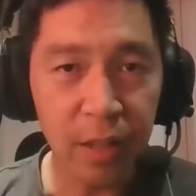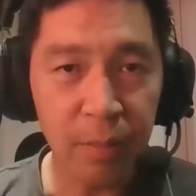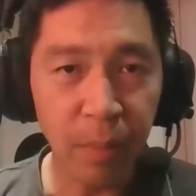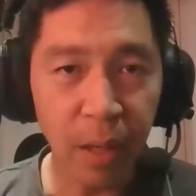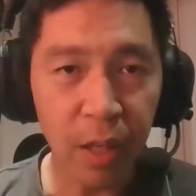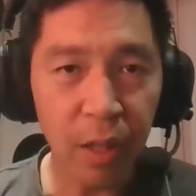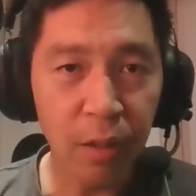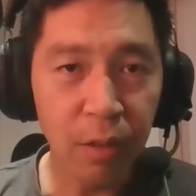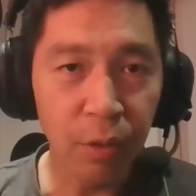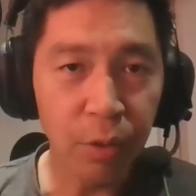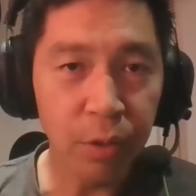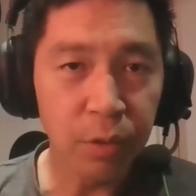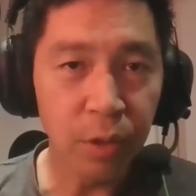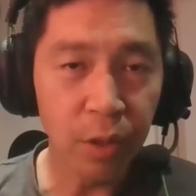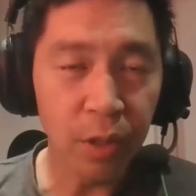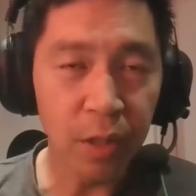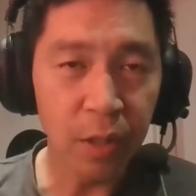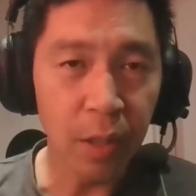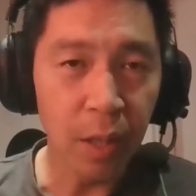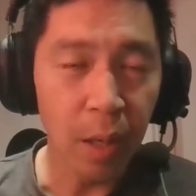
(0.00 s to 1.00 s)
And as Michael Lode
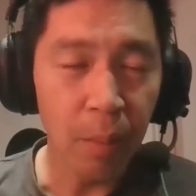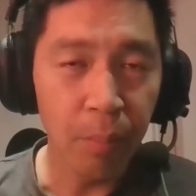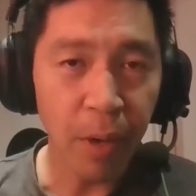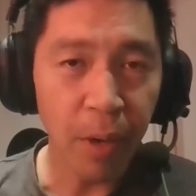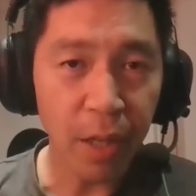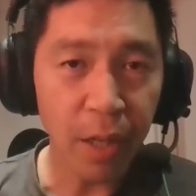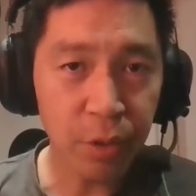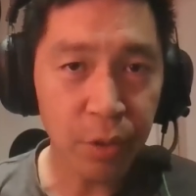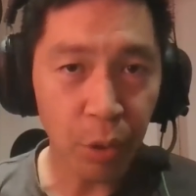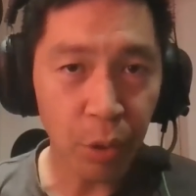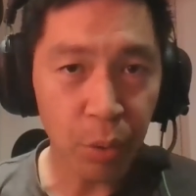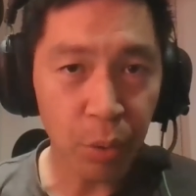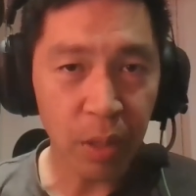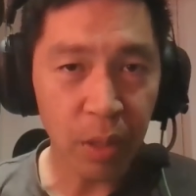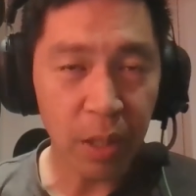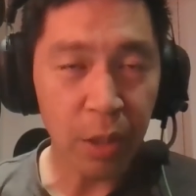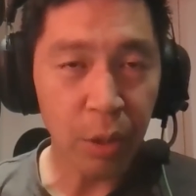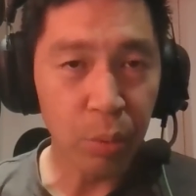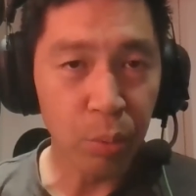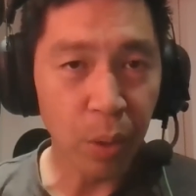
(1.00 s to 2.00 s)
noted, Basel
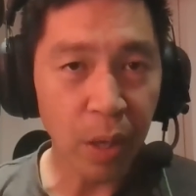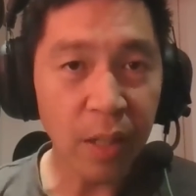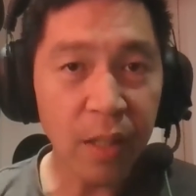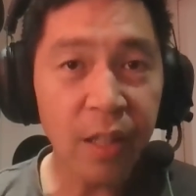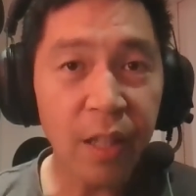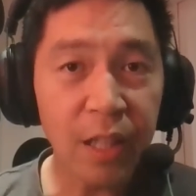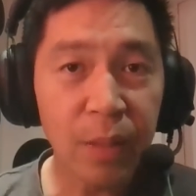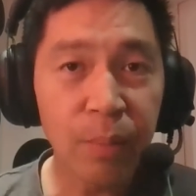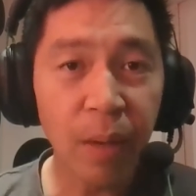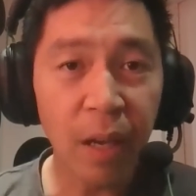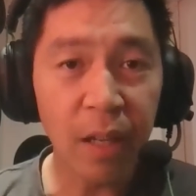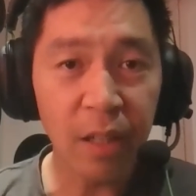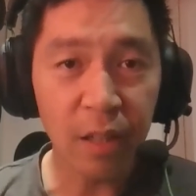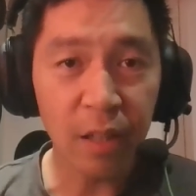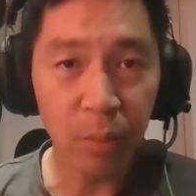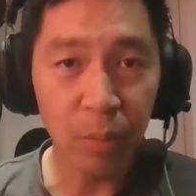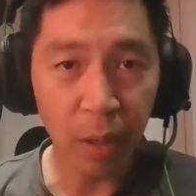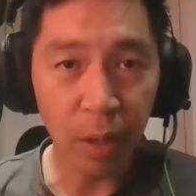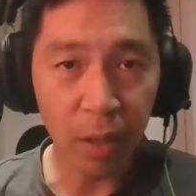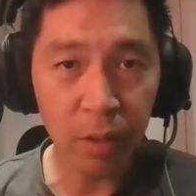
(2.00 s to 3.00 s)
III greatly
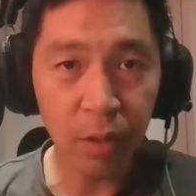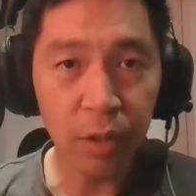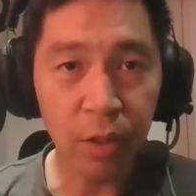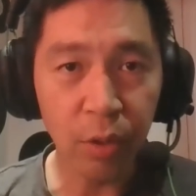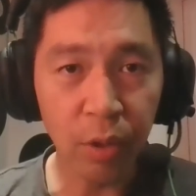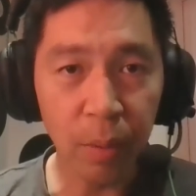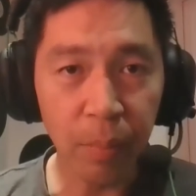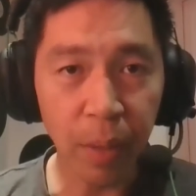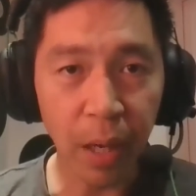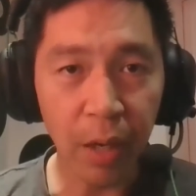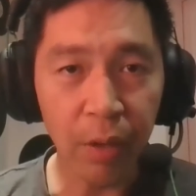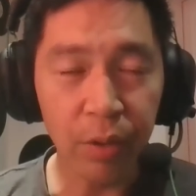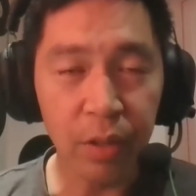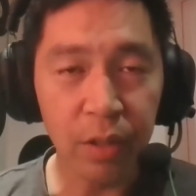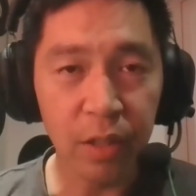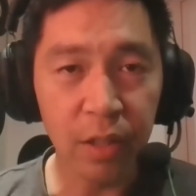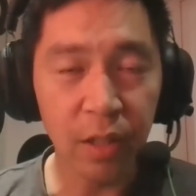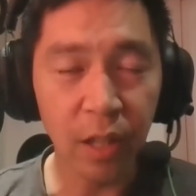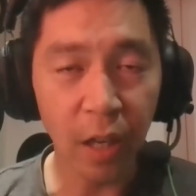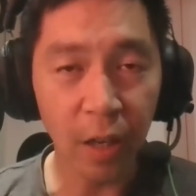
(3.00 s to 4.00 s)
expanded the regulatory
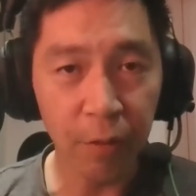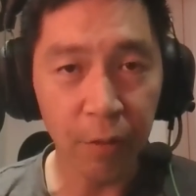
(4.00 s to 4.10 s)
powers